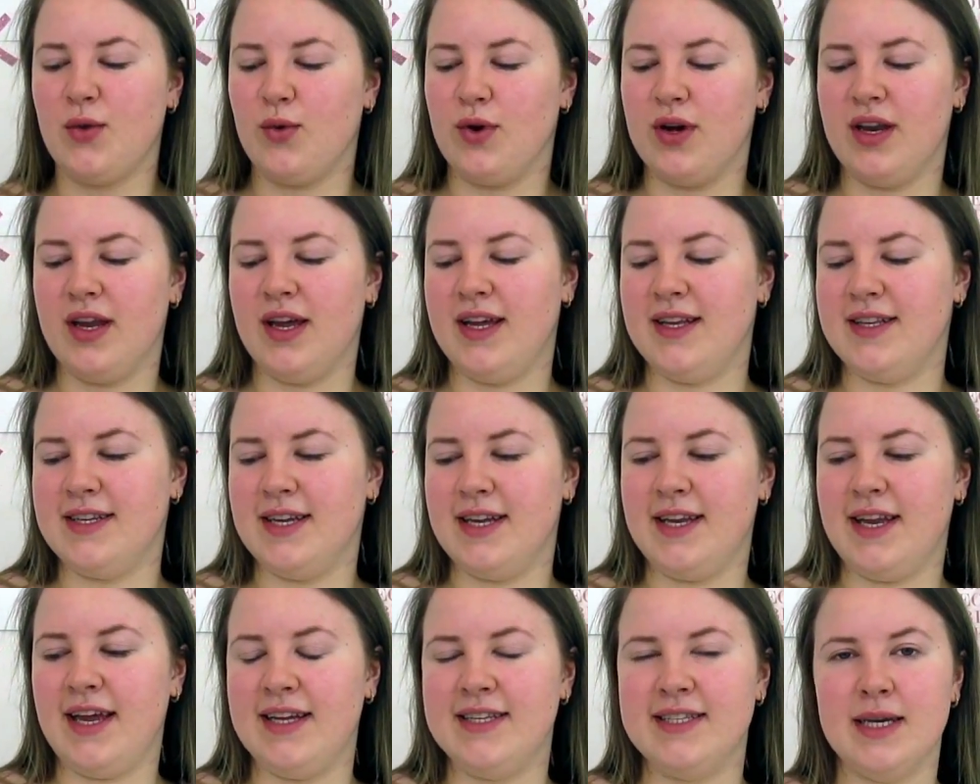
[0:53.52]
one and
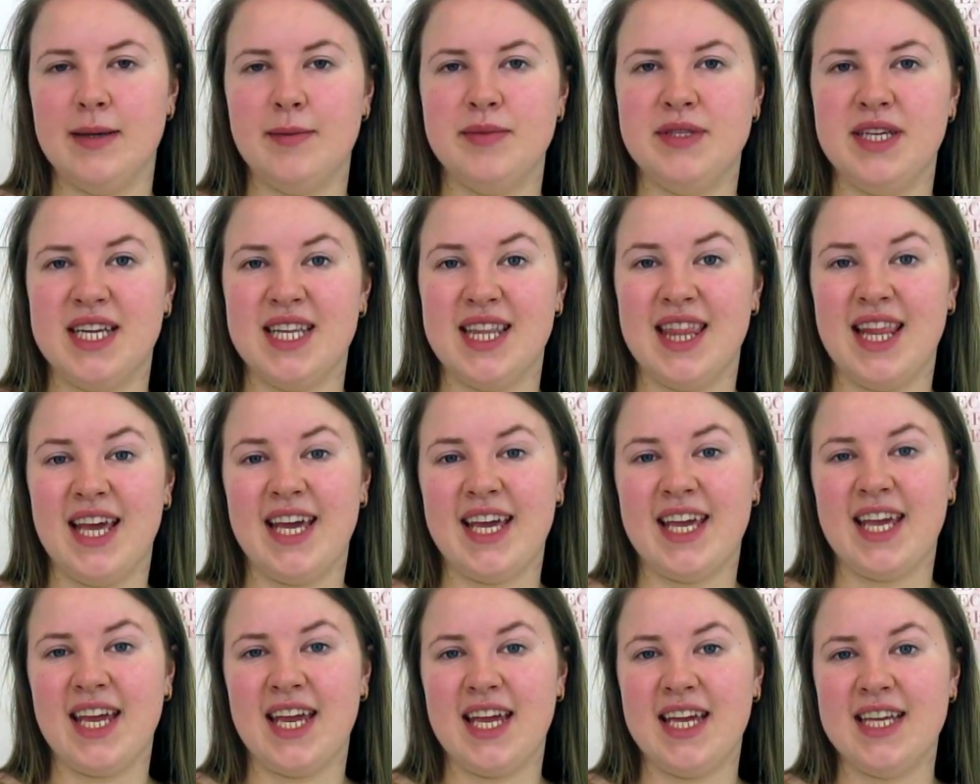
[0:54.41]
then end up not
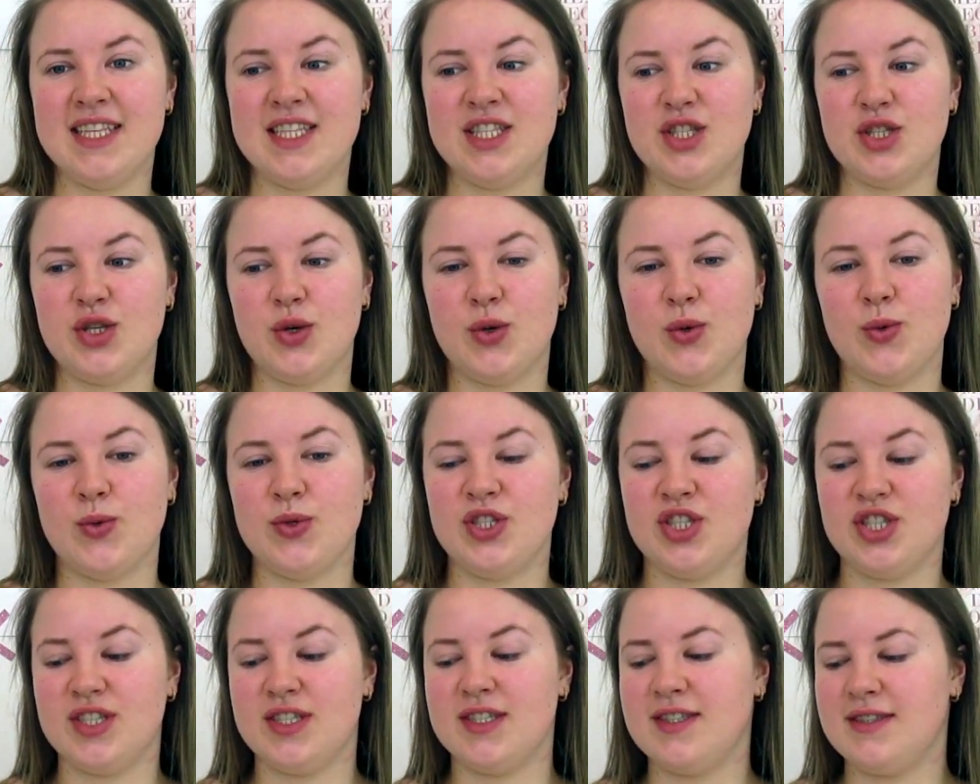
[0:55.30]
liking it. So
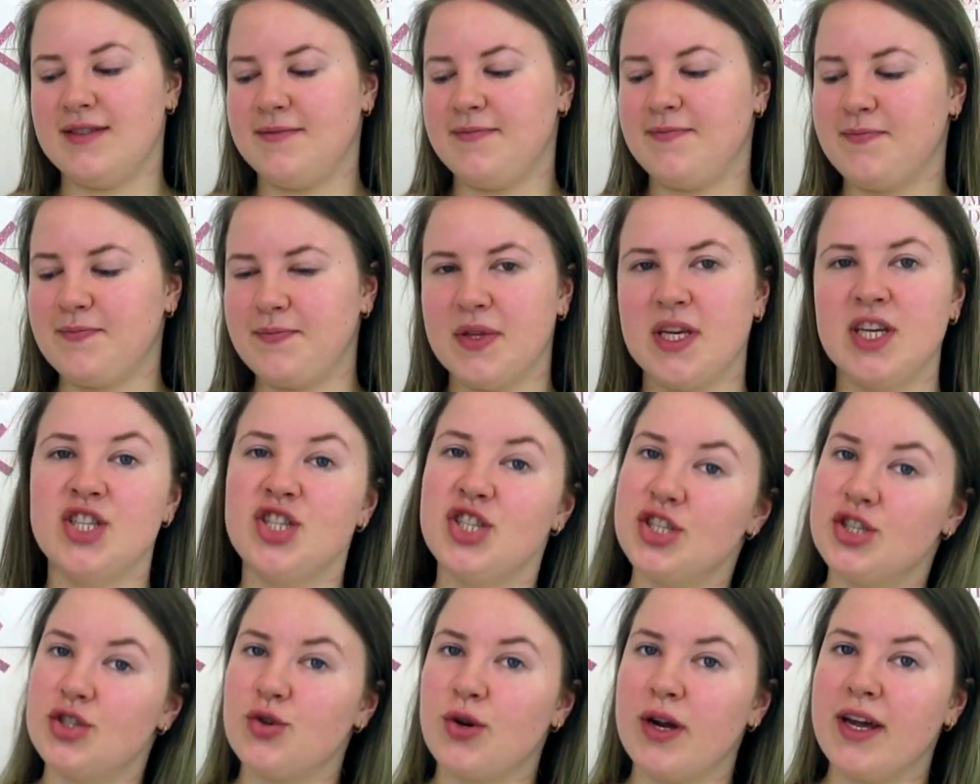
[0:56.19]
just
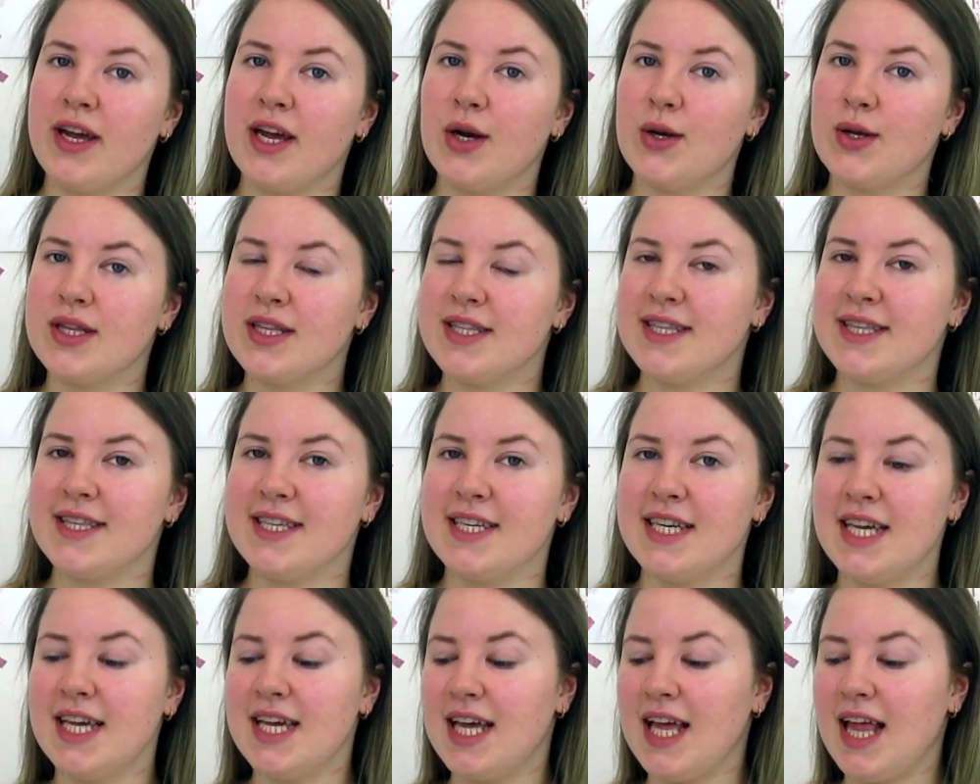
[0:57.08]
trying out
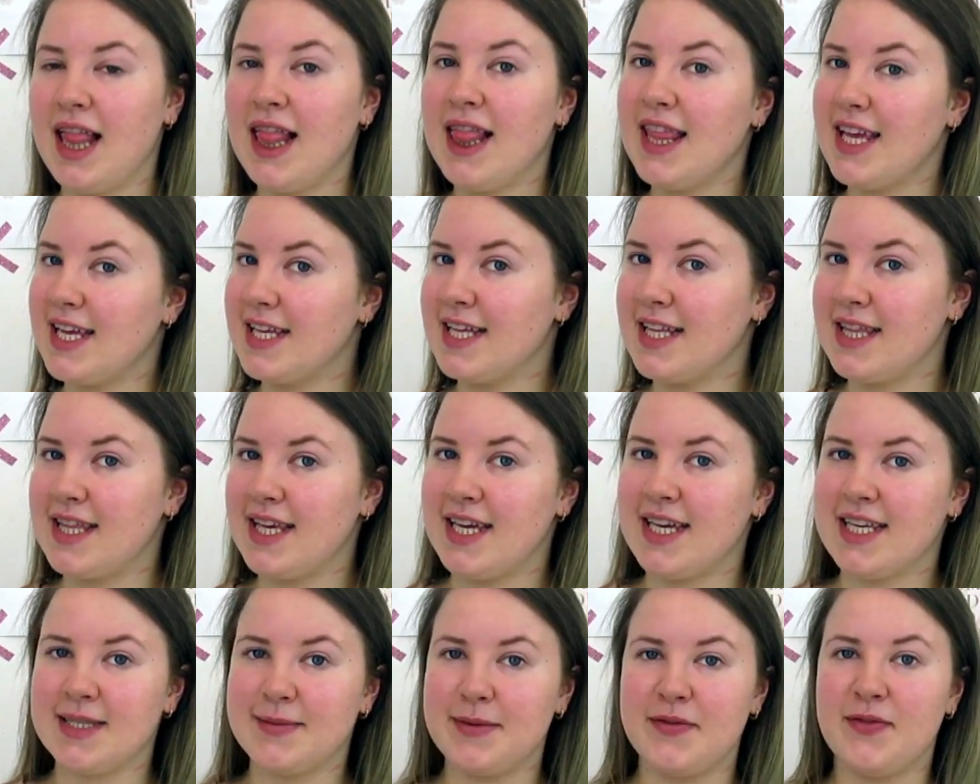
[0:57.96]
little
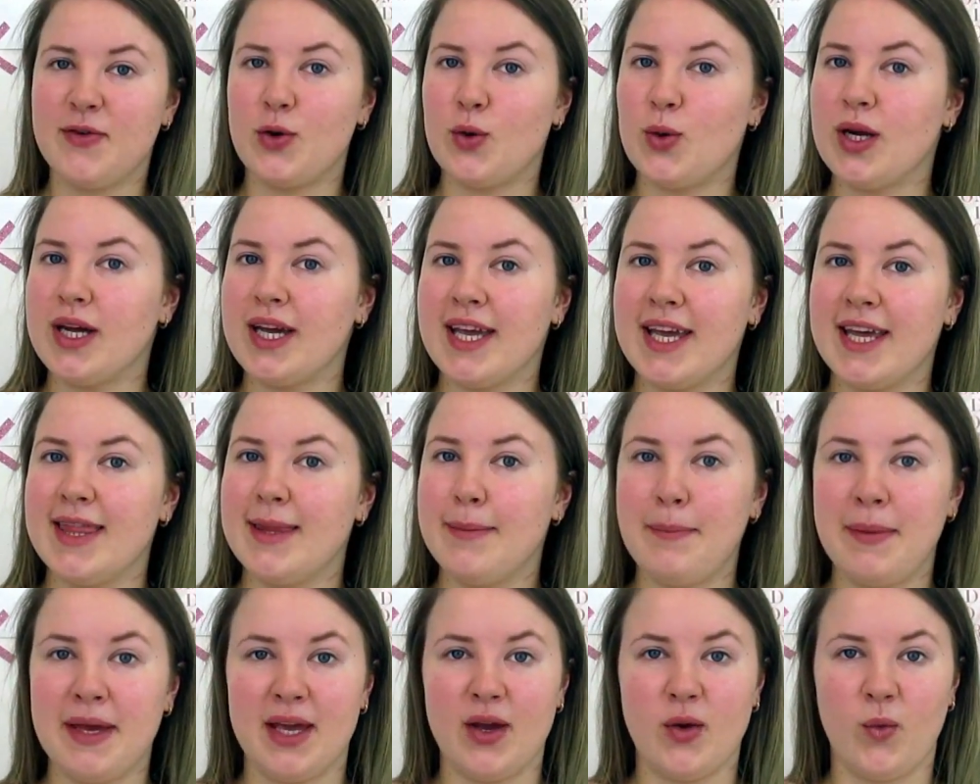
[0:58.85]
things before I get
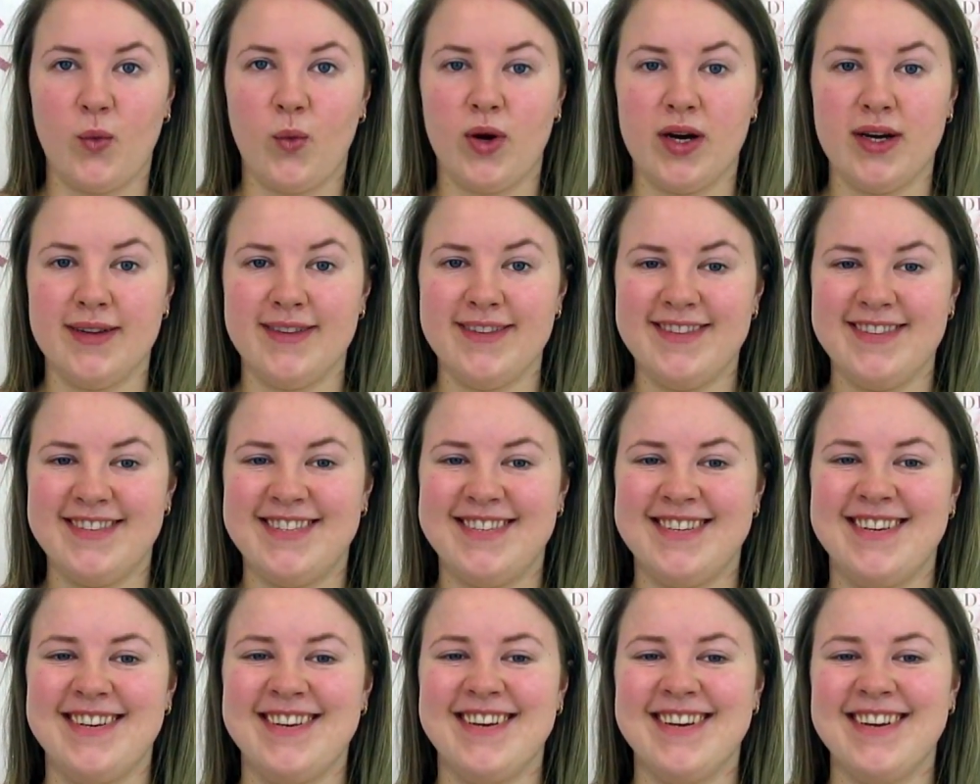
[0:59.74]
big ones.
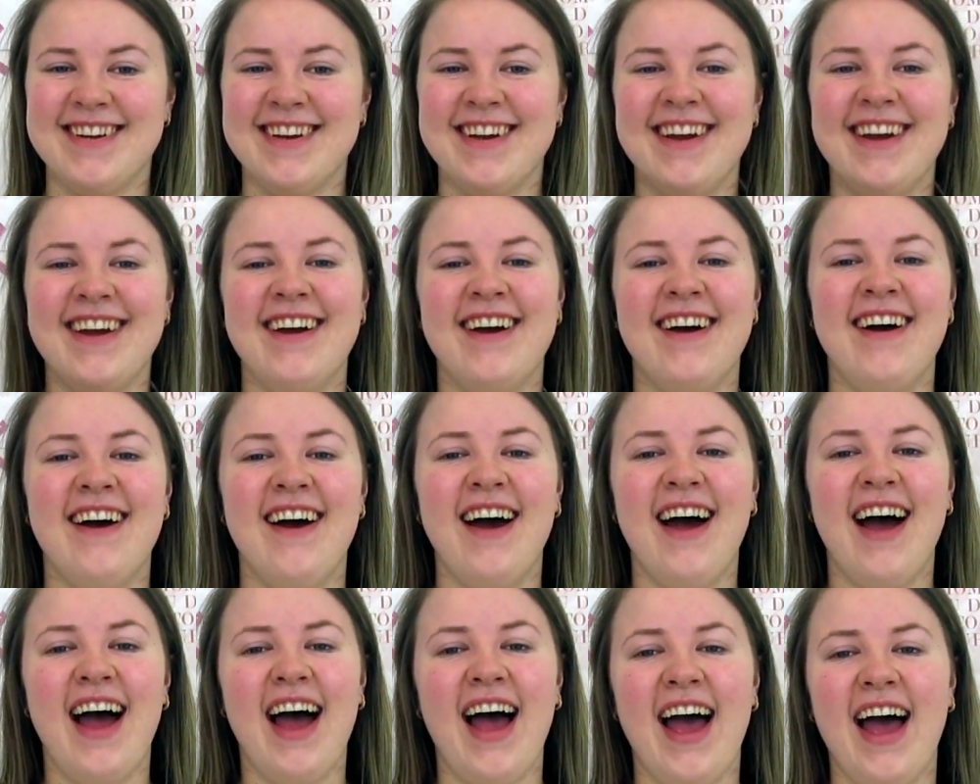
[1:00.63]

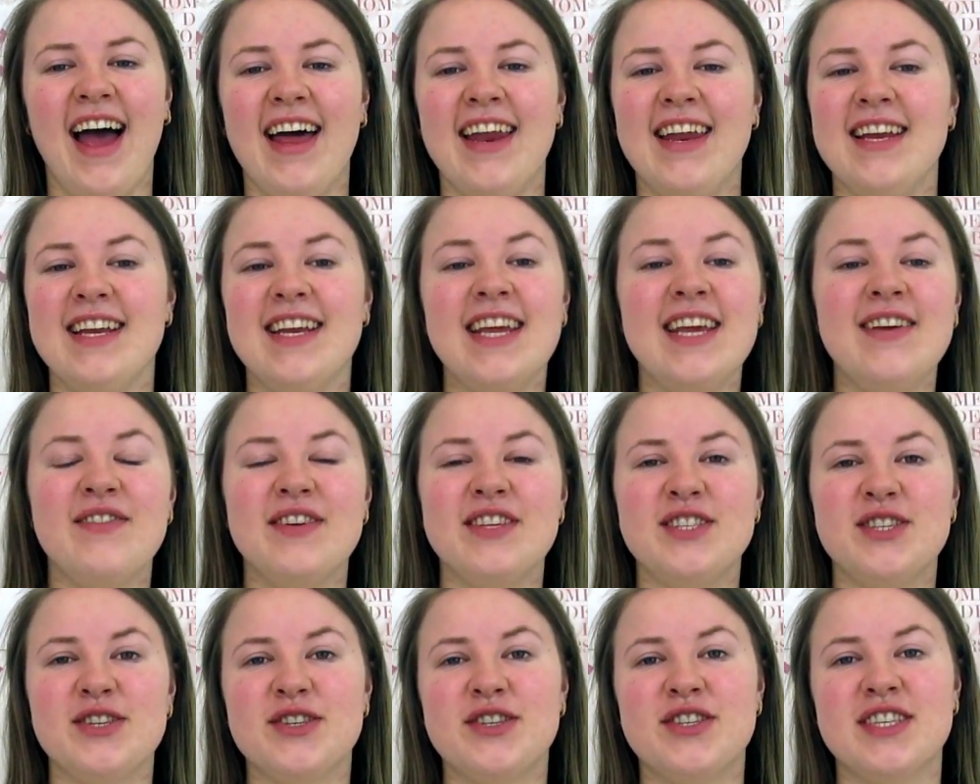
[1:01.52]
And it
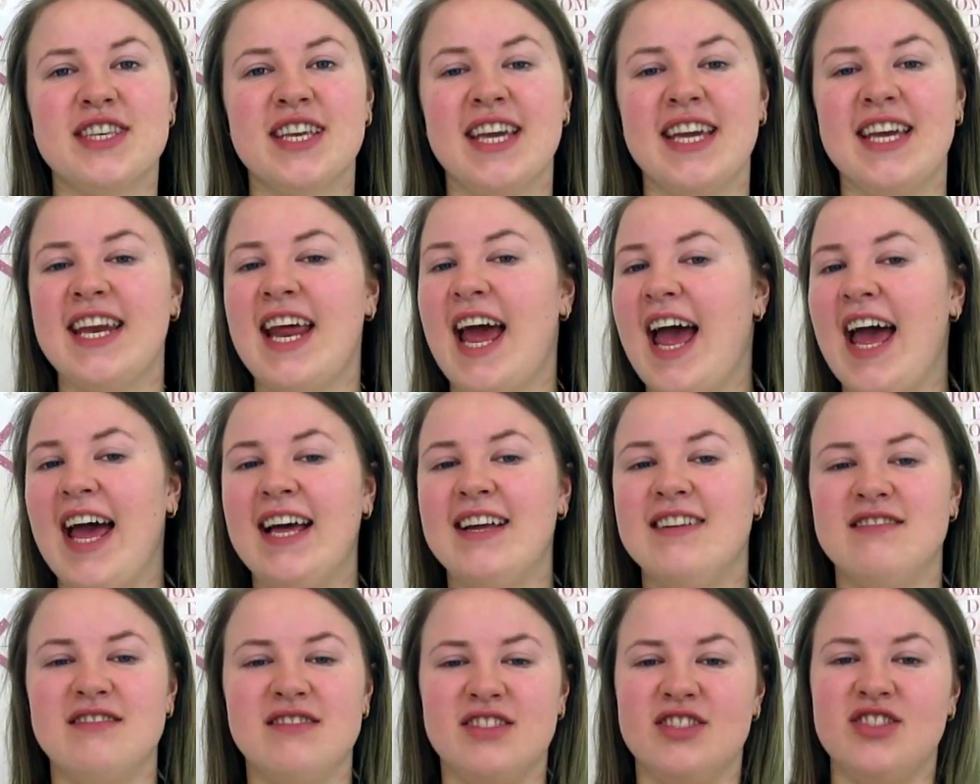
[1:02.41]
evens your skin
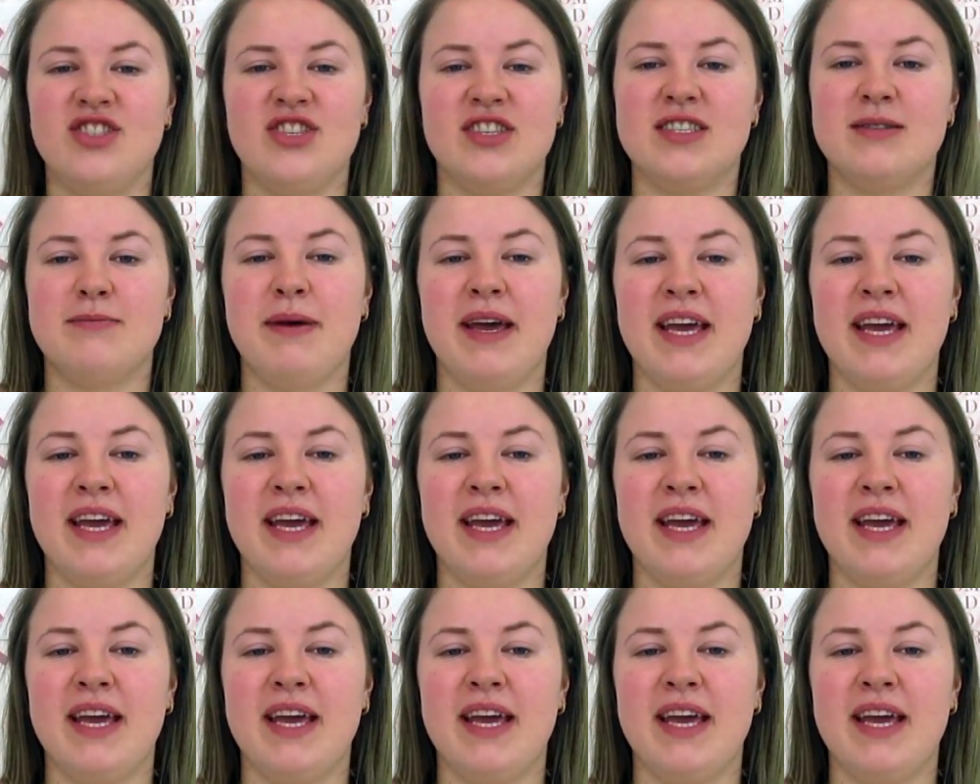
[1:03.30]
and just